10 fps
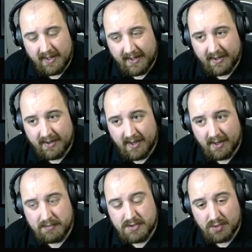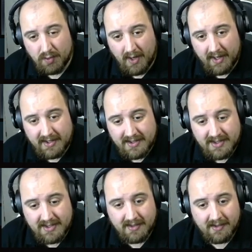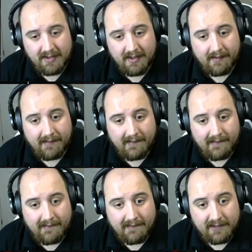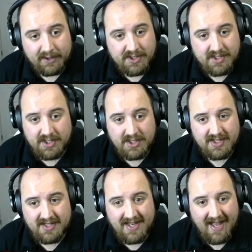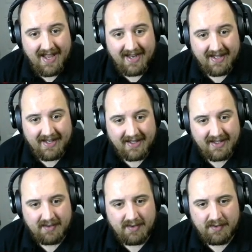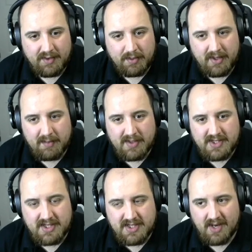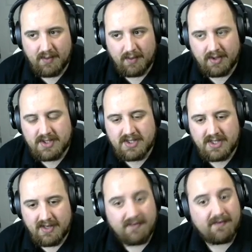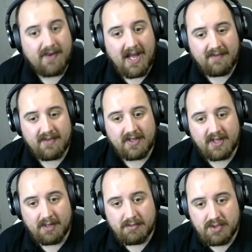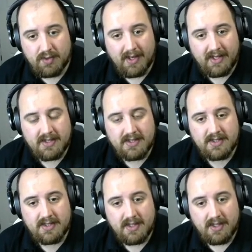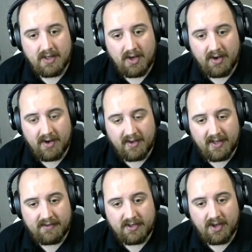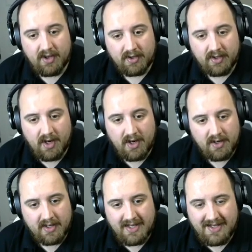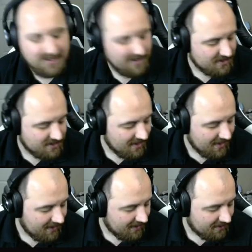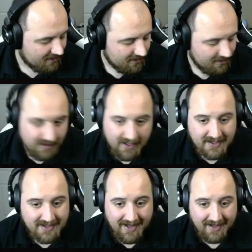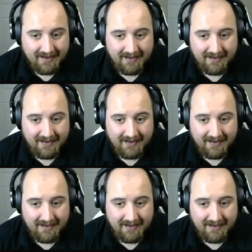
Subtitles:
income twice. Which is just not it. Like, even if you play business networks, 5 income twice on an $11 card, it's not it. It's not.